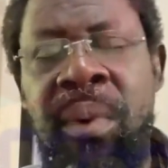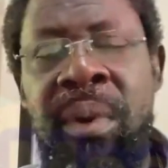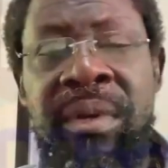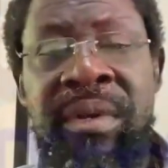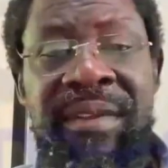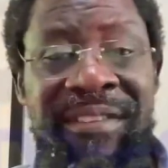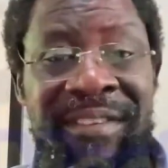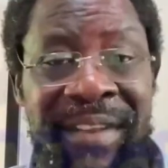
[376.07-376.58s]

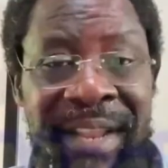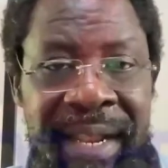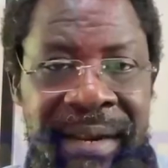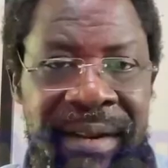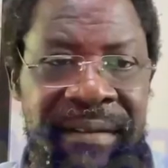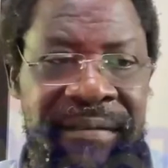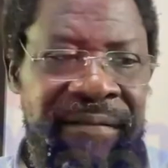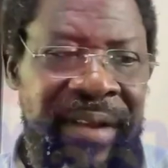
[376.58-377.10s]
you
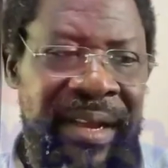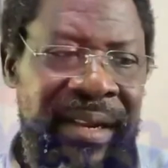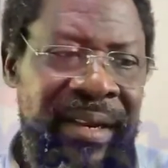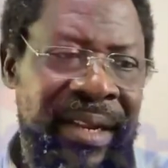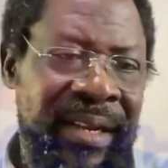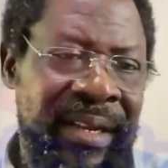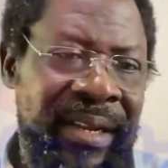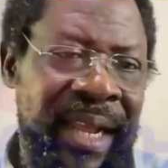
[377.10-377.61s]
understand the
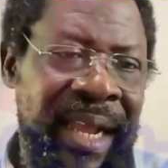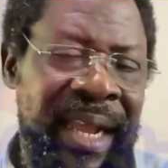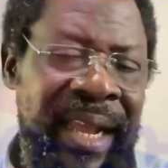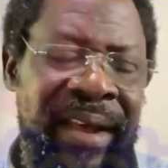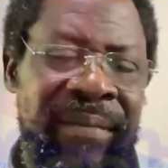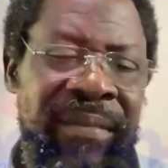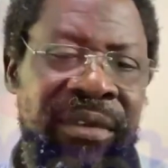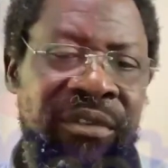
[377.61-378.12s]
fact that
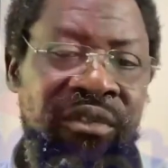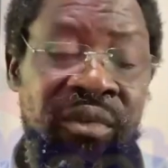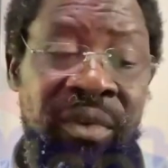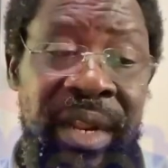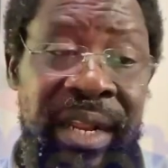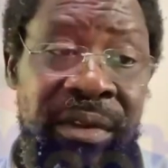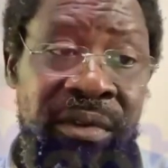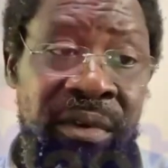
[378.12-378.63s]
I am a
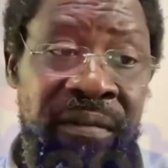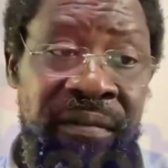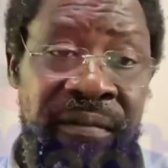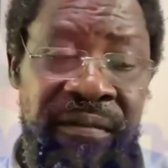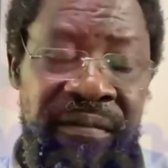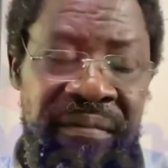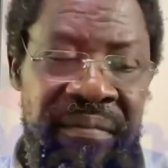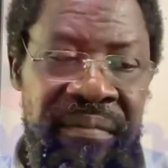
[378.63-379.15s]
student of